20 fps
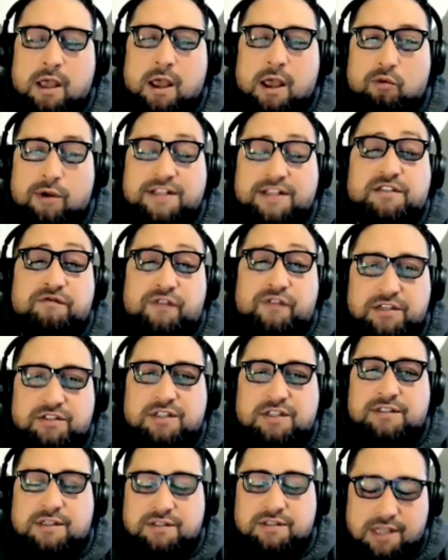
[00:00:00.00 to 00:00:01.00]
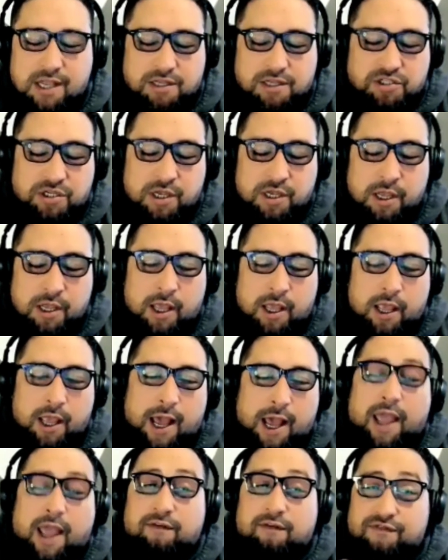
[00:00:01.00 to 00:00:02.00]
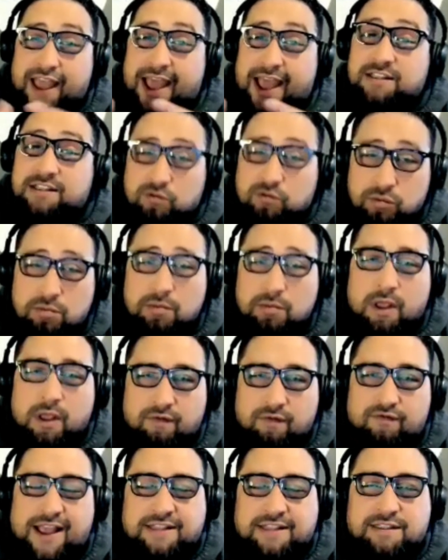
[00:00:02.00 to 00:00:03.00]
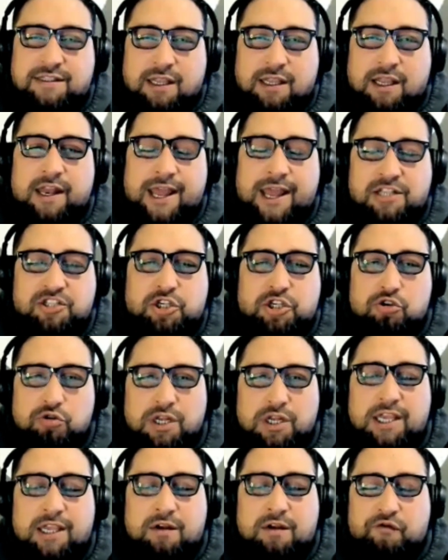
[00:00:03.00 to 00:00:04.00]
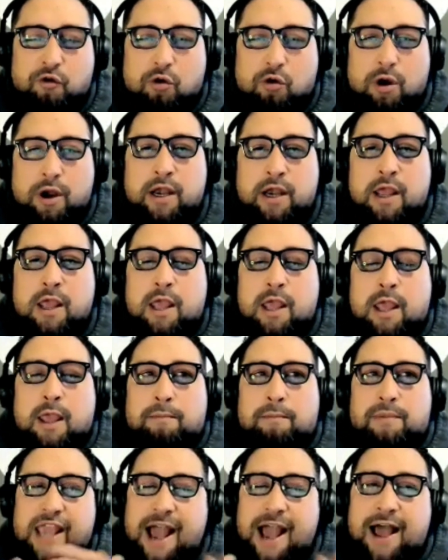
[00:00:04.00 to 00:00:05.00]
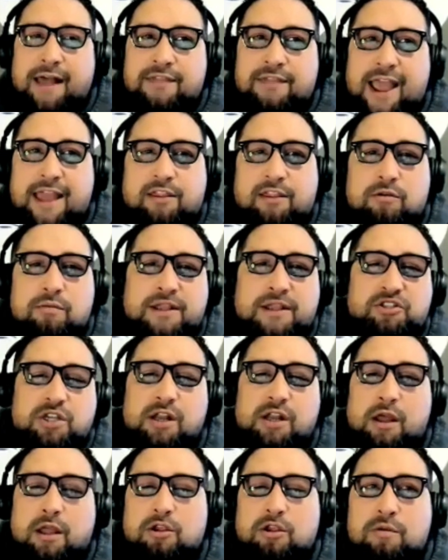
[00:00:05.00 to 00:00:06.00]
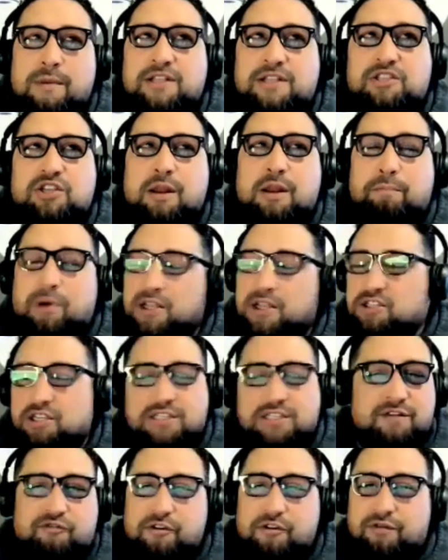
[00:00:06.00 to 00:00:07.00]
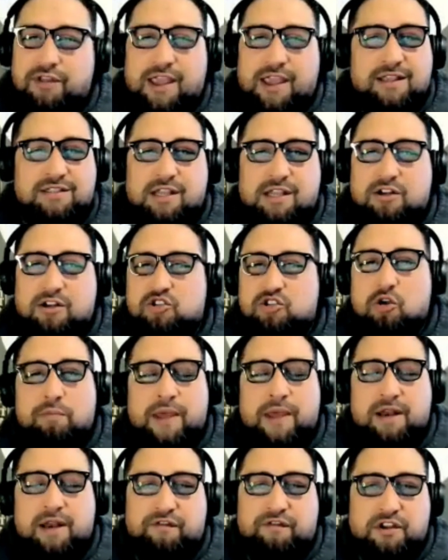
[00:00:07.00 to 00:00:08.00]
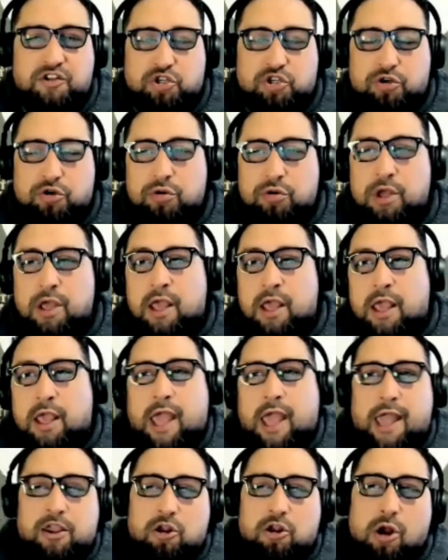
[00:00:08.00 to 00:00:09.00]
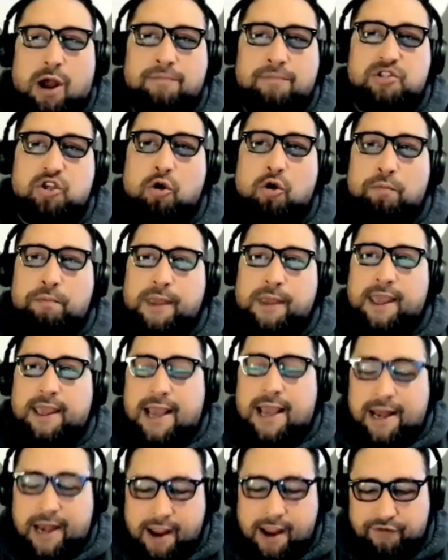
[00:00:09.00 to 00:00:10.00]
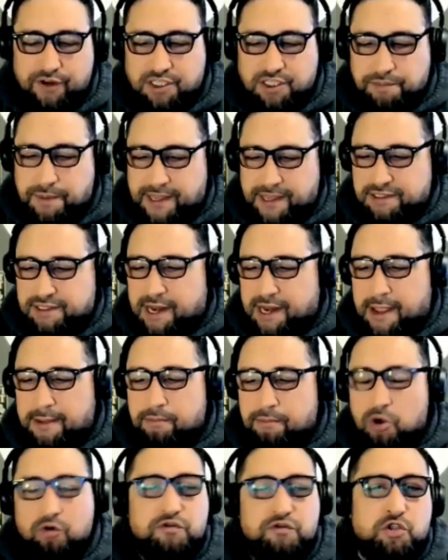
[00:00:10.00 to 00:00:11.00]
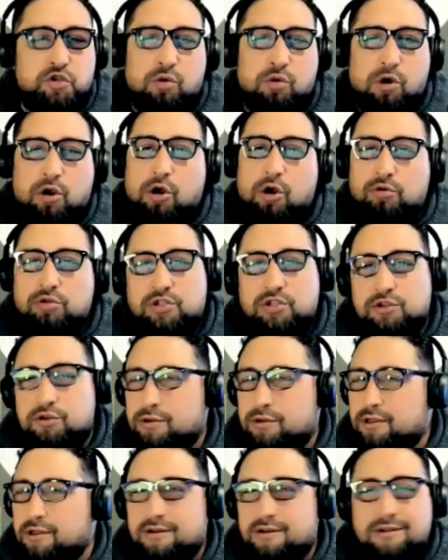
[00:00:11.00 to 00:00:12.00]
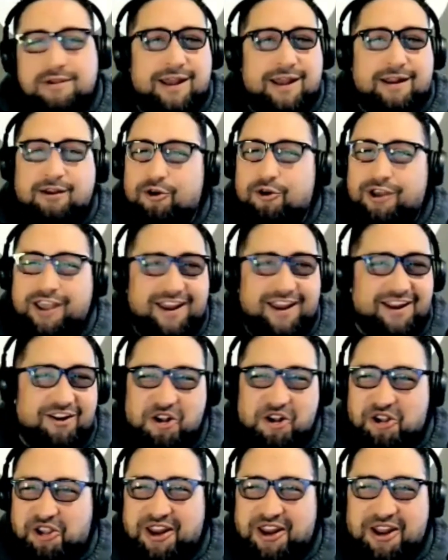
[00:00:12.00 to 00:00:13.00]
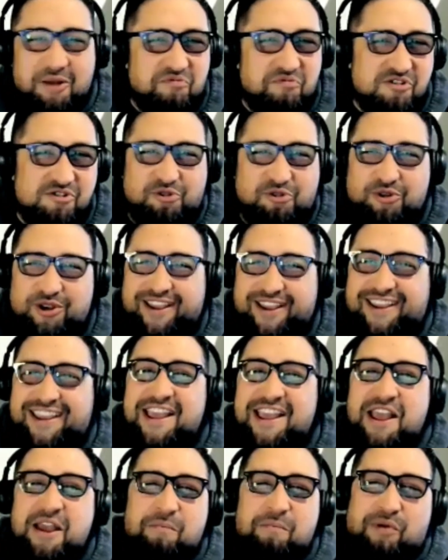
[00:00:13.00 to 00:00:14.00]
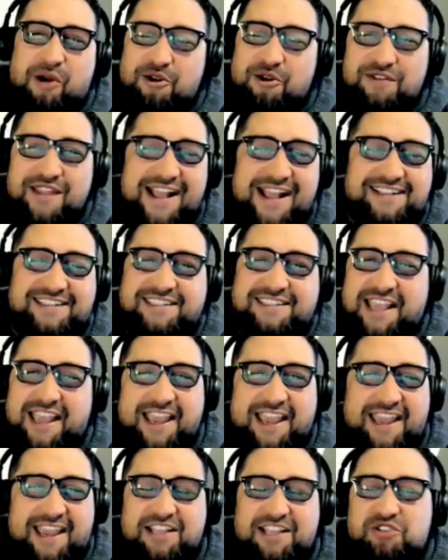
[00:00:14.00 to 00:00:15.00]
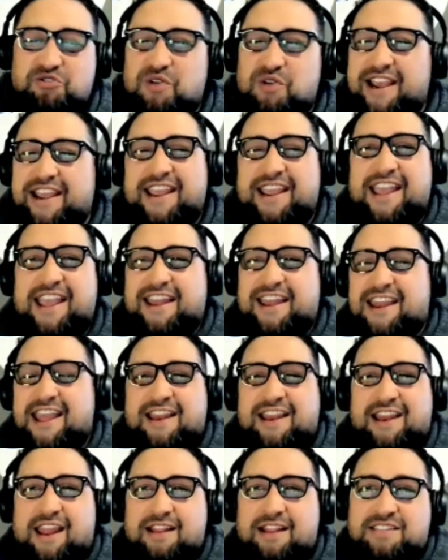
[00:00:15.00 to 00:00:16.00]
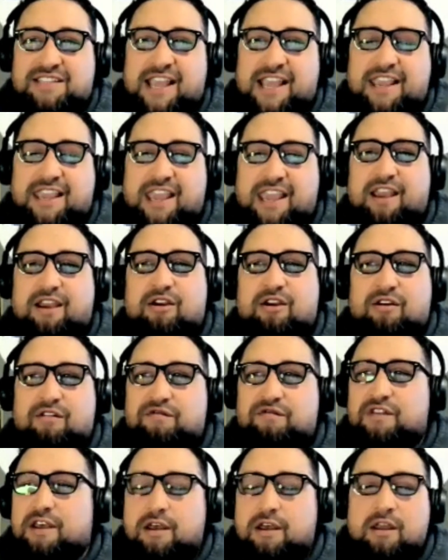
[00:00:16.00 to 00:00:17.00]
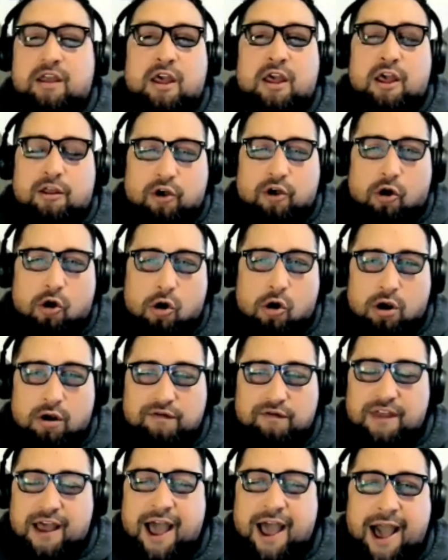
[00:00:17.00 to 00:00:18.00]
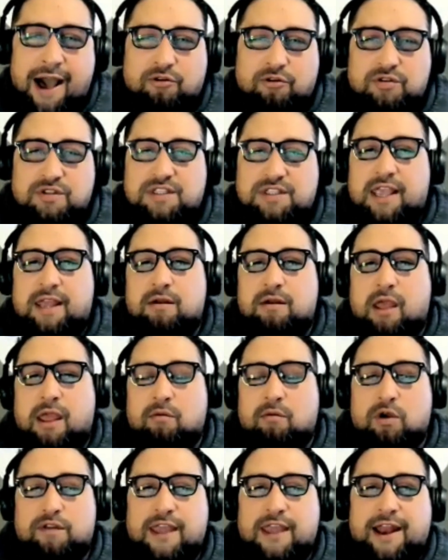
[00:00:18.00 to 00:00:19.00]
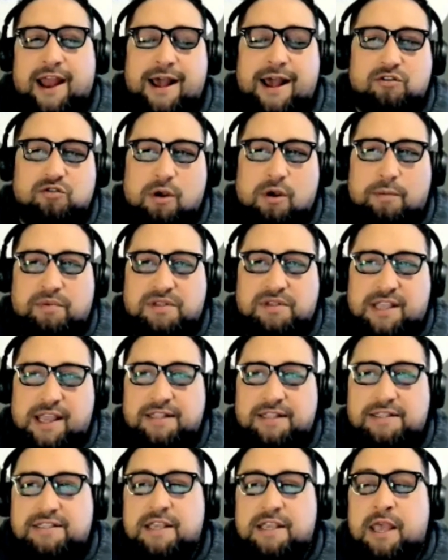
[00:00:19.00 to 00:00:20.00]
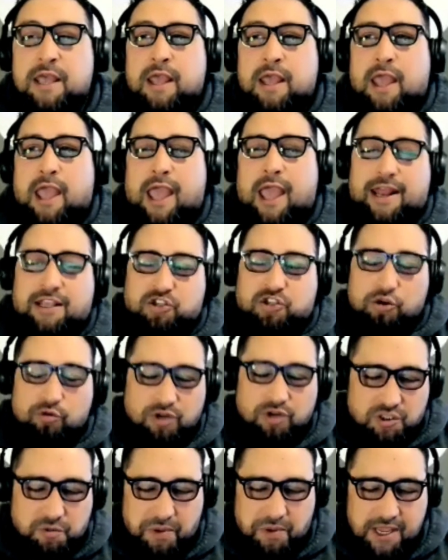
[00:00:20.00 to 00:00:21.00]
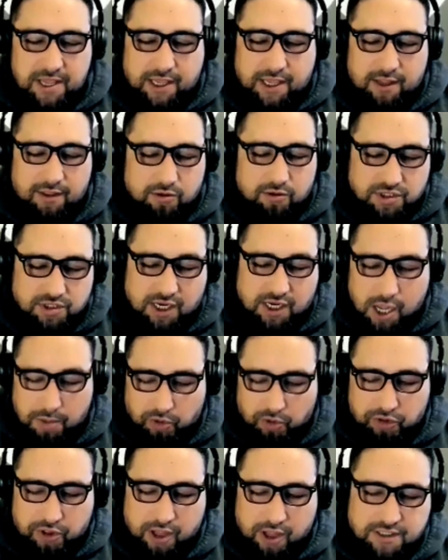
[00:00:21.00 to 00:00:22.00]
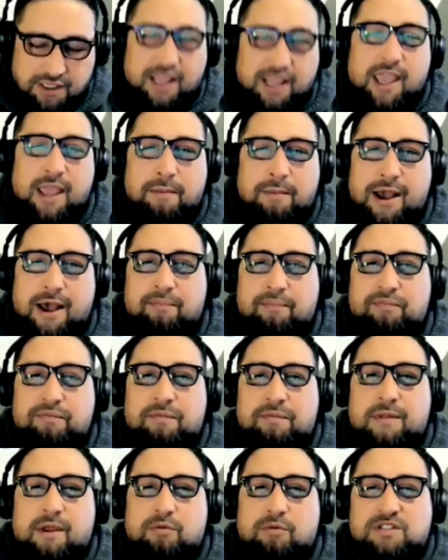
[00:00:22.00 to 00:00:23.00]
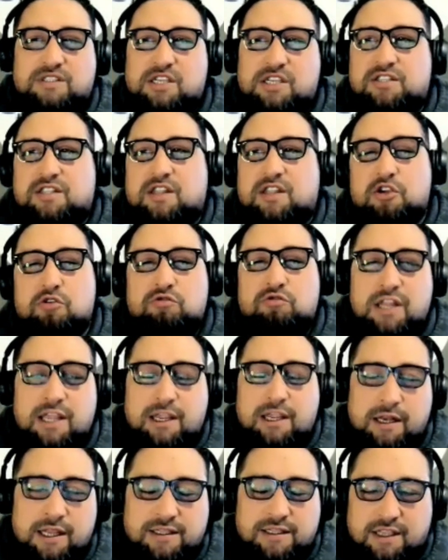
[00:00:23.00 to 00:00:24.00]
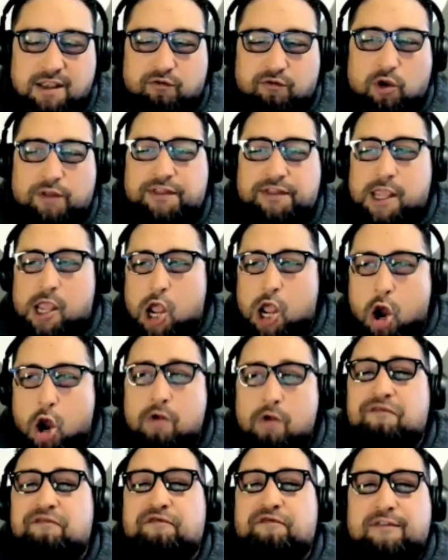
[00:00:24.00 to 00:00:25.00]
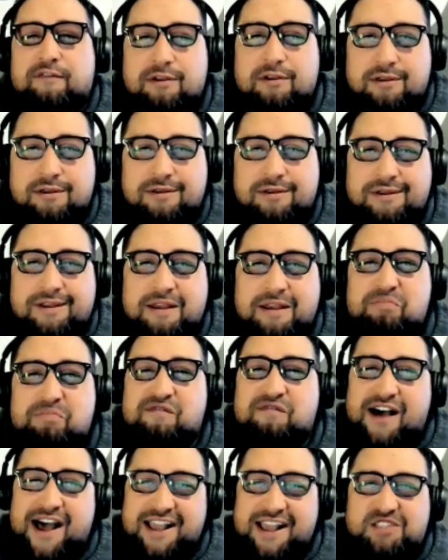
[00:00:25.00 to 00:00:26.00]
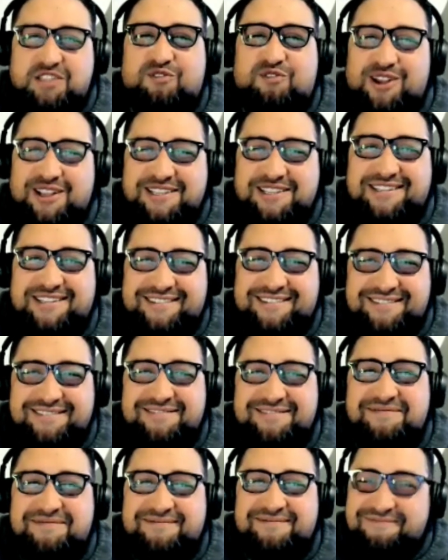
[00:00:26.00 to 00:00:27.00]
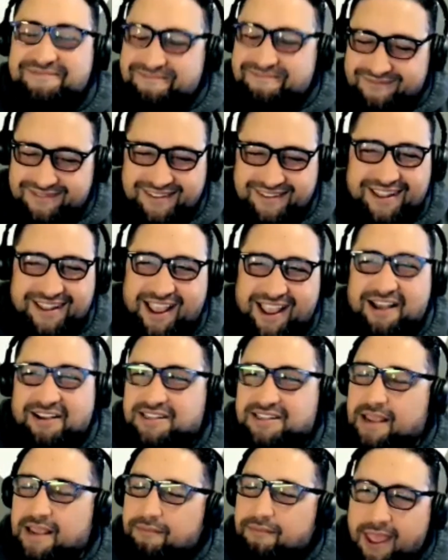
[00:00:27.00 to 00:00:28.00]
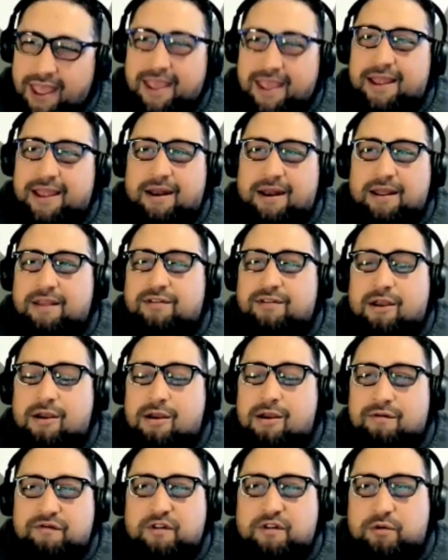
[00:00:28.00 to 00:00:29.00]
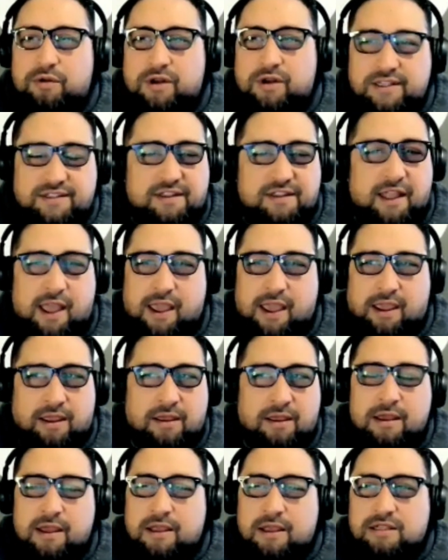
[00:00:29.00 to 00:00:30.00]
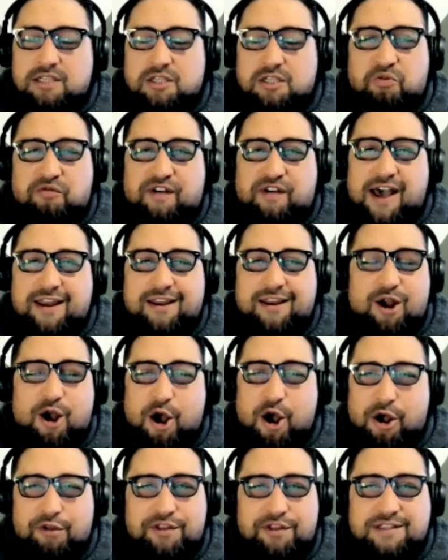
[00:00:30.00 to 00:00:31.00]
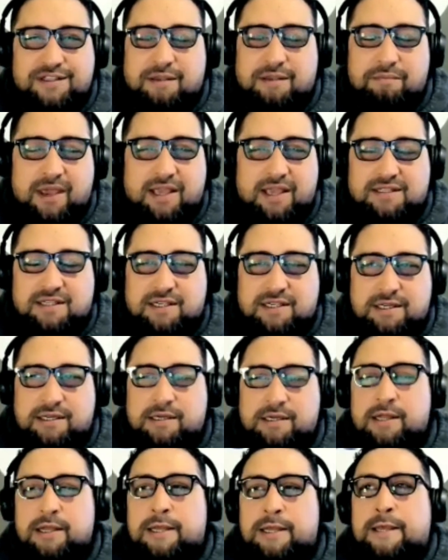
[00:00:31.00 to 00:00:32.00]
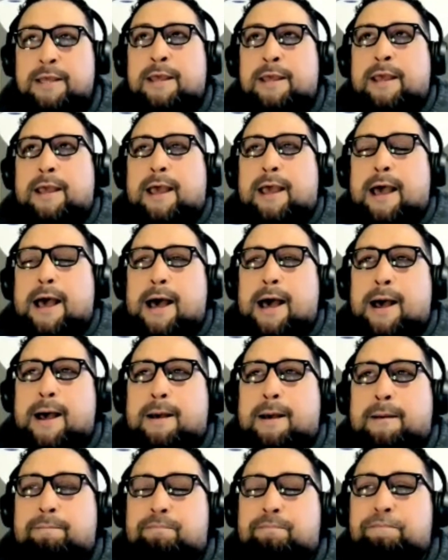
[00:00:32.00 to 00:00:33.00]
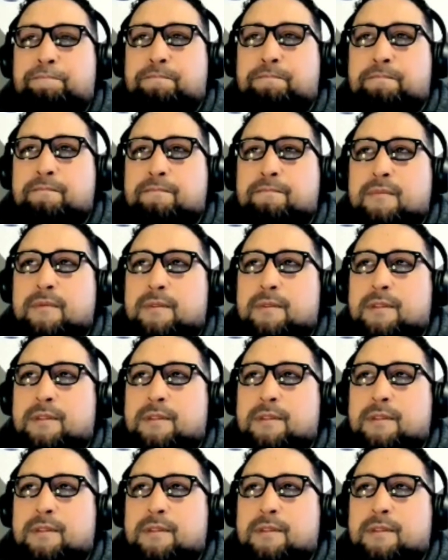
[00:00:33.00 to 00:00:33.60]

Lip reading: reservations and such, if that's the connection you need for it. Beyond that, you mentioned a bunch of different things that are so beneficial. And I'm so big on every space that I move to or go to. You got to go ahead and hook it up real quick, burn that sage, right, and take care of the aura of the house and what that house represents. And as you were speaking, there was a couple thoughts that came out. There was just the uniqueness of what the earth provides for us. I was like, man, look at the earth doing its thing, just providing all these amazing, um,